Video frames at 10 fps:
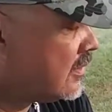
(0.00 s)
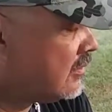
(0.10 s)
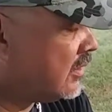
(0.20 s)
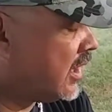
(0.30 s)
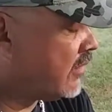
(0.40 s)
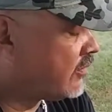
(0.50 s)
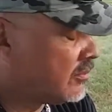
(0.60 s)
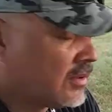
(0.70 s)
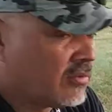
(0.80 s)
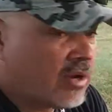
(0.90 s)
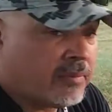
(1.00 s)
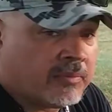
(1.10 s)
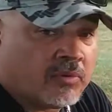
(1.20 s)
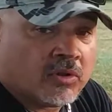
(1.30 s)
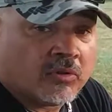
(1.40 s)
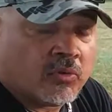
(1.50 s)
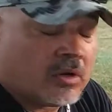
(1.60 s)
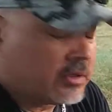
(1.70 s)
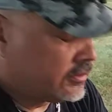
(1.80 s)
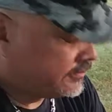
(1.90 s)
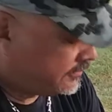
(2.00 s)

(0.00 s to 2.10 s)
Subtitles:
we'll have some rapid boiling water.